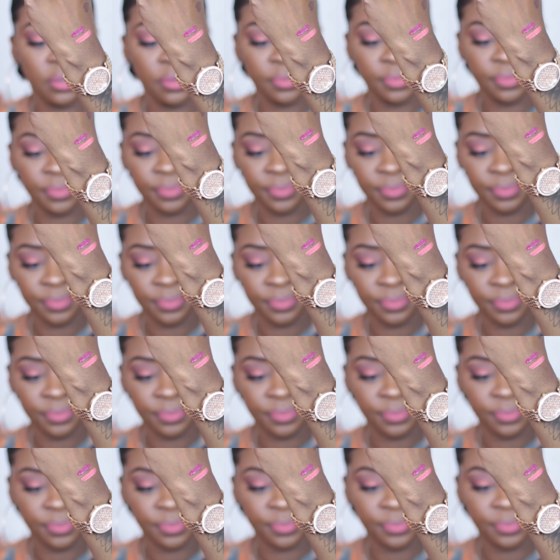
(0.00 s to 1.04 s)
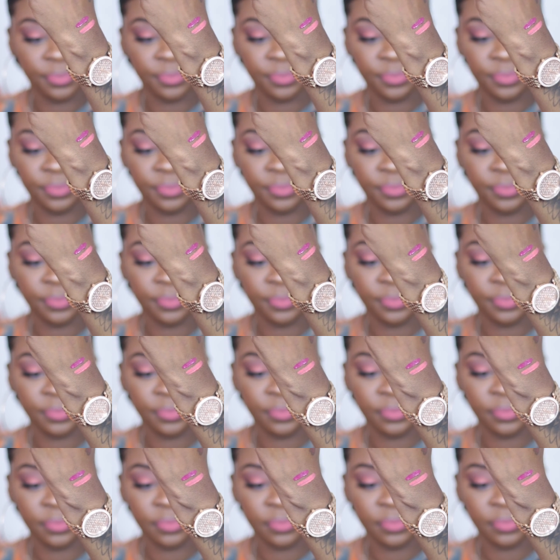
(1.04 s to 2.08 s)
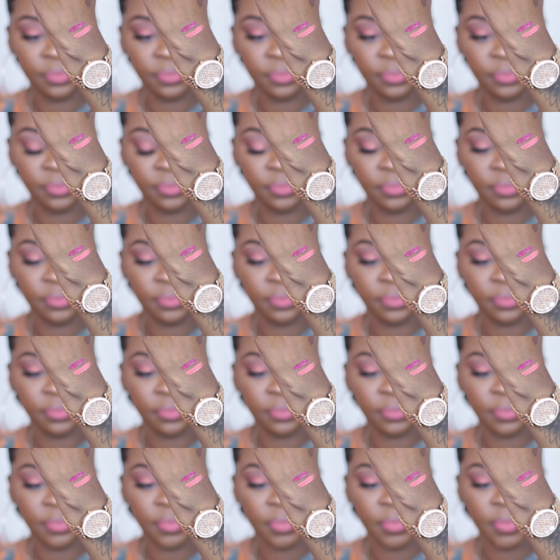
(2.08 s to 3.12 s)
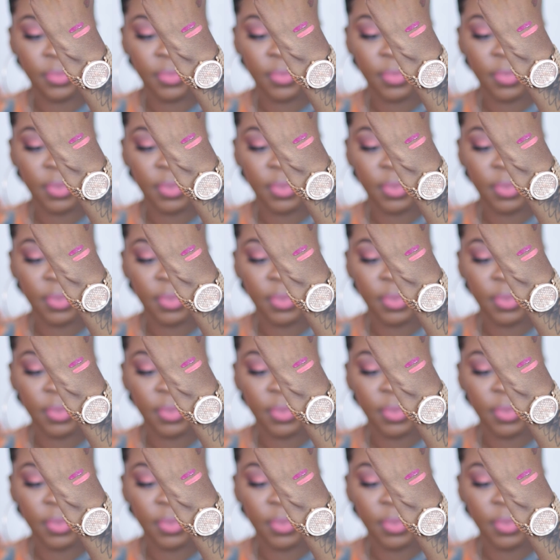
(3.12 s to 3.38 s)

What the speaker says: Nobody speaks.